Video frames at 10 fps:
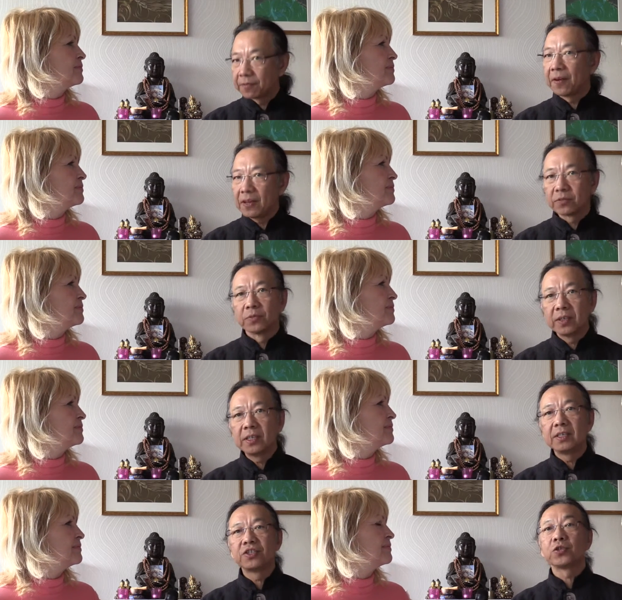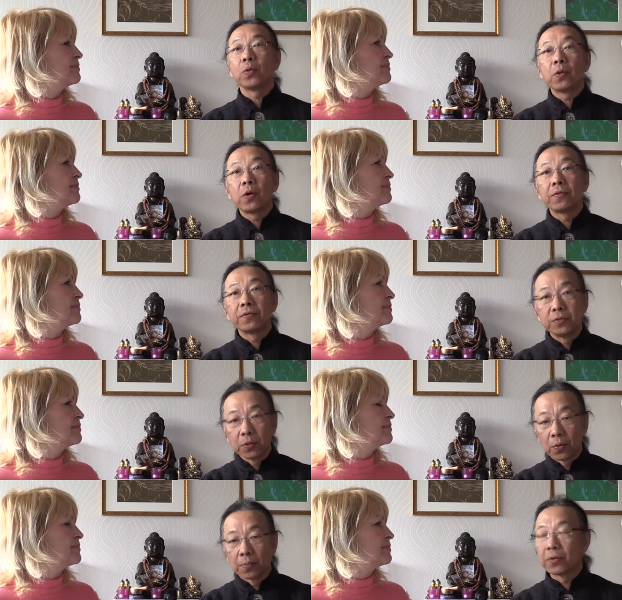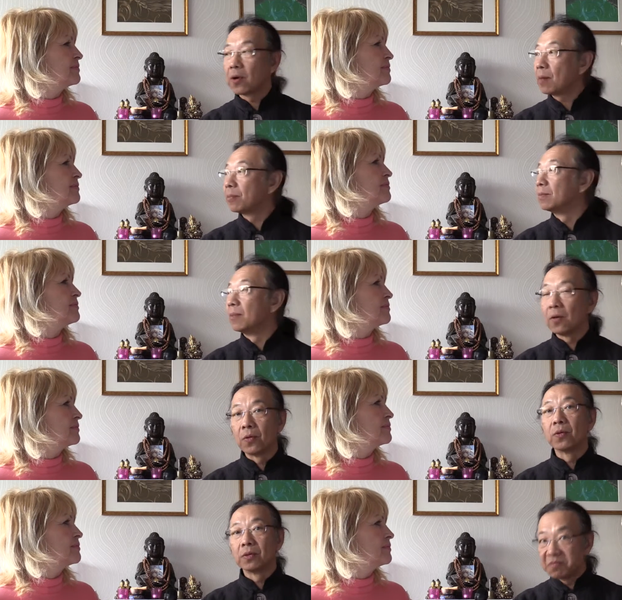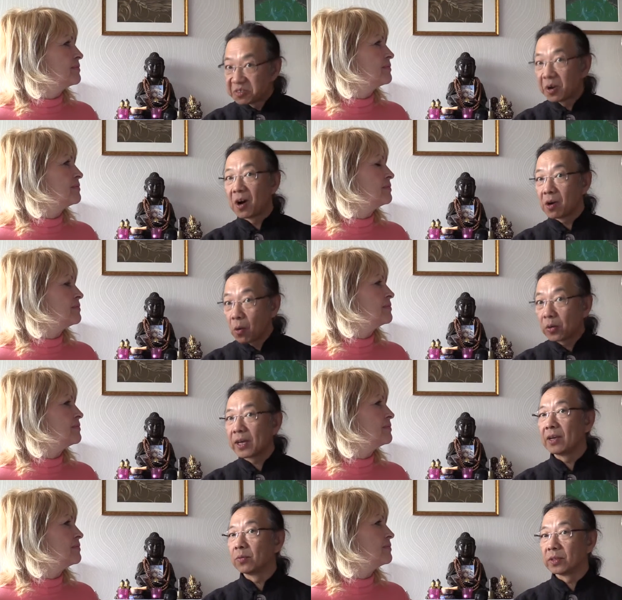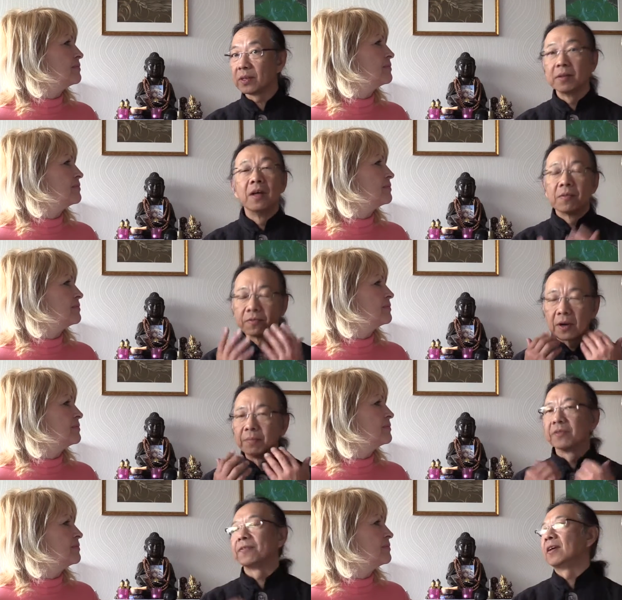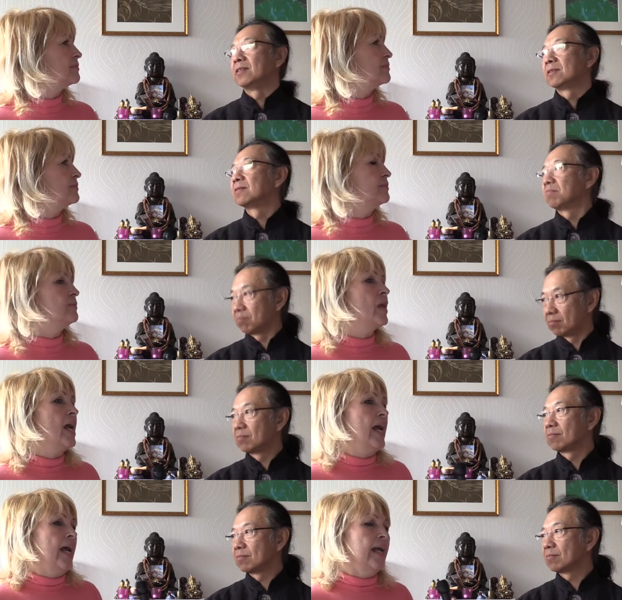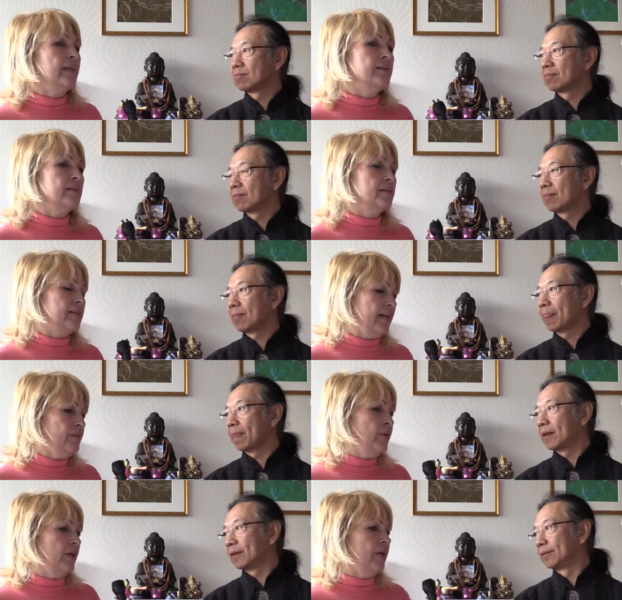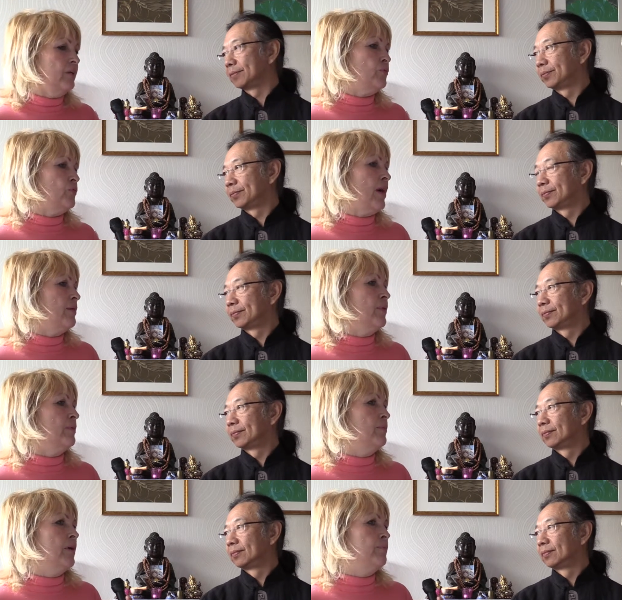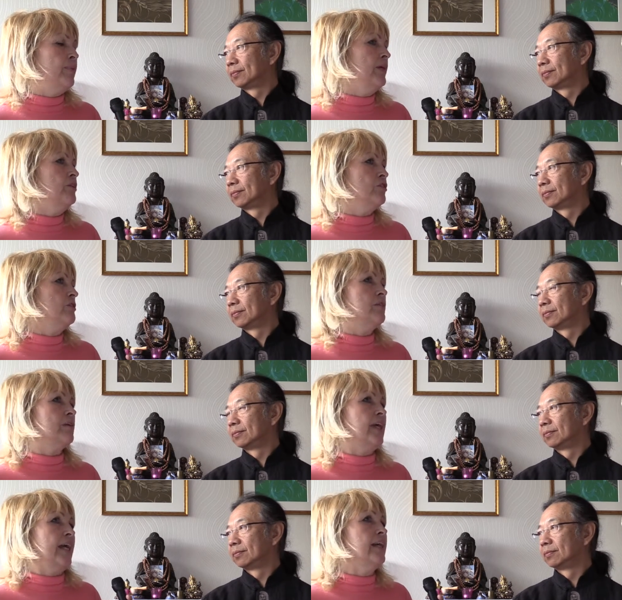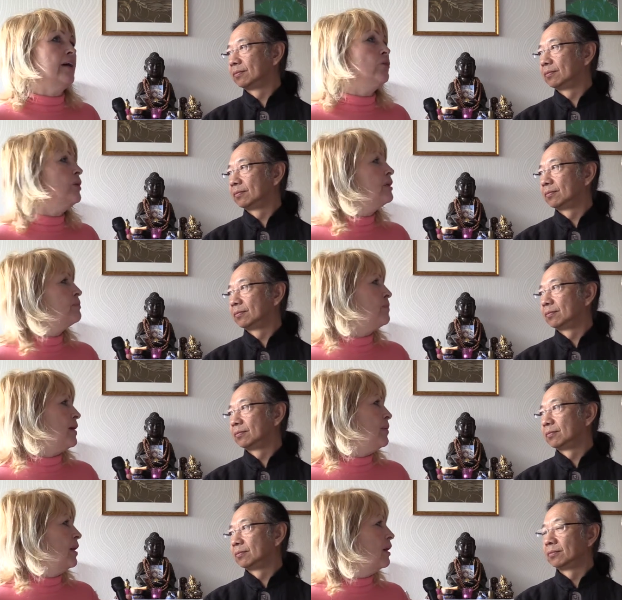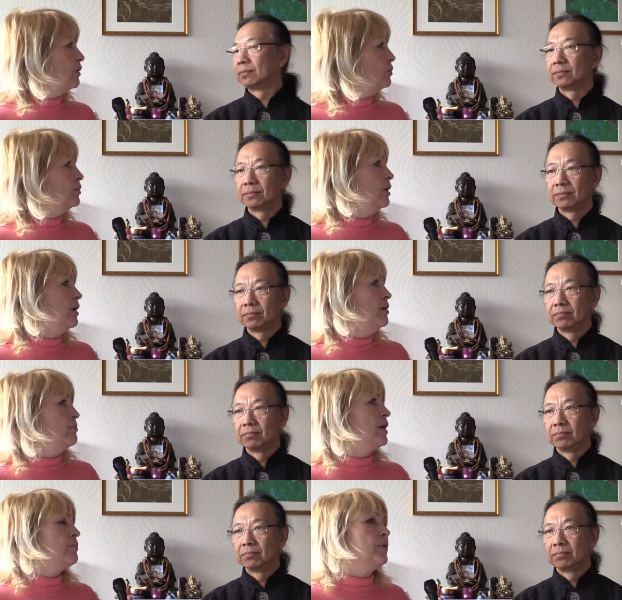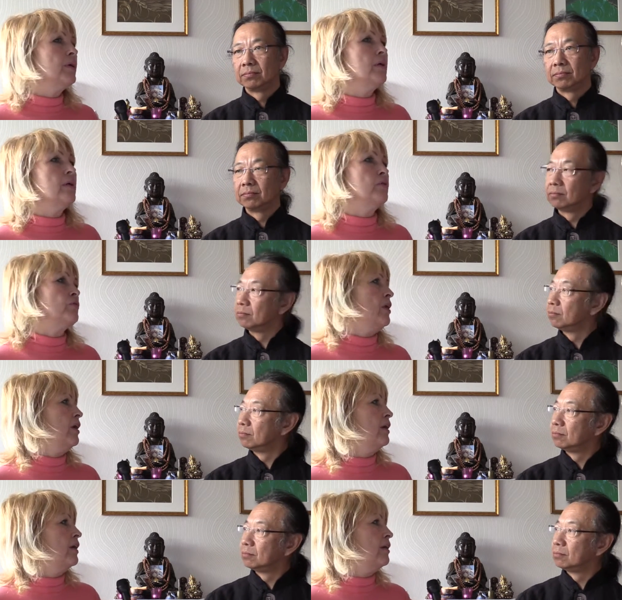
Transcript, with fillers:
Speaker 1: face really showed off your problem or mm. you are okay with it from the face. Mm-hmm.
Speaker 2: And tell me, if I'm a, a patient, can I read by my own? Maybe if I